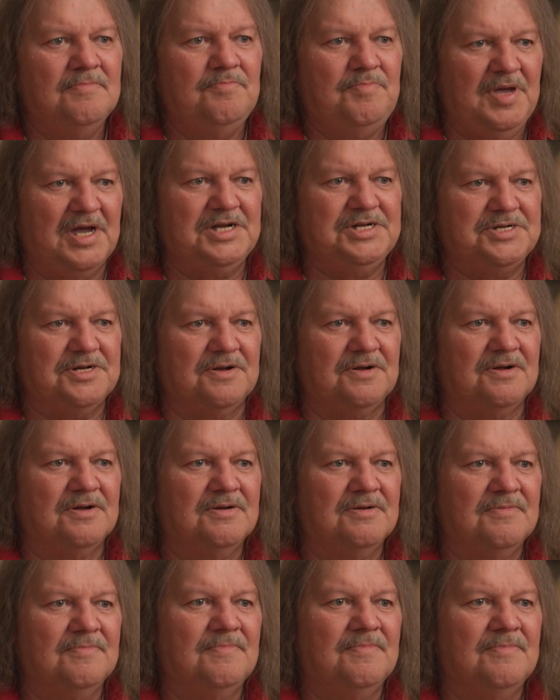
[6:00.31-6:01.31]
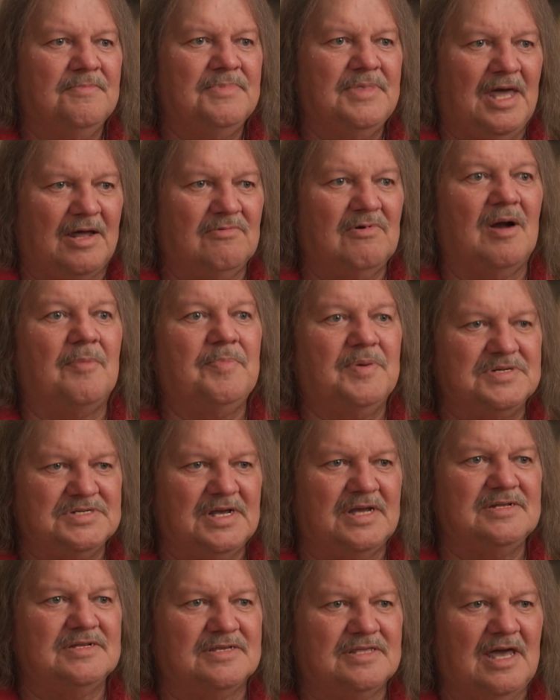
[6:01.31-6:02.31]
picture that
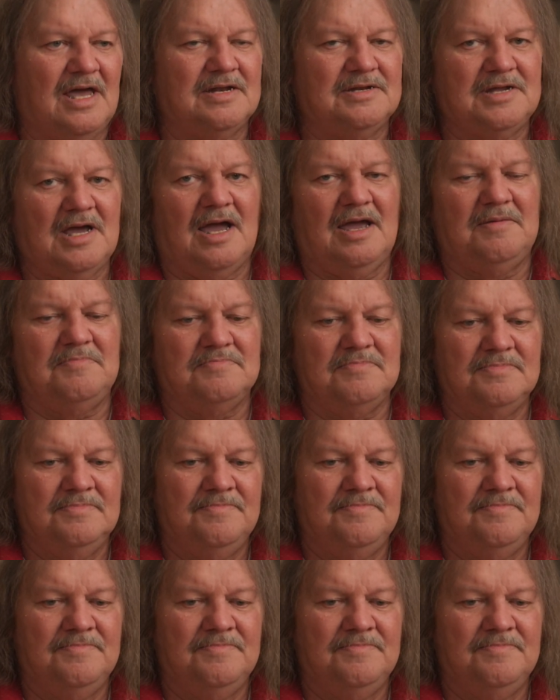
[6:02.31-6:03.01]
represents that time.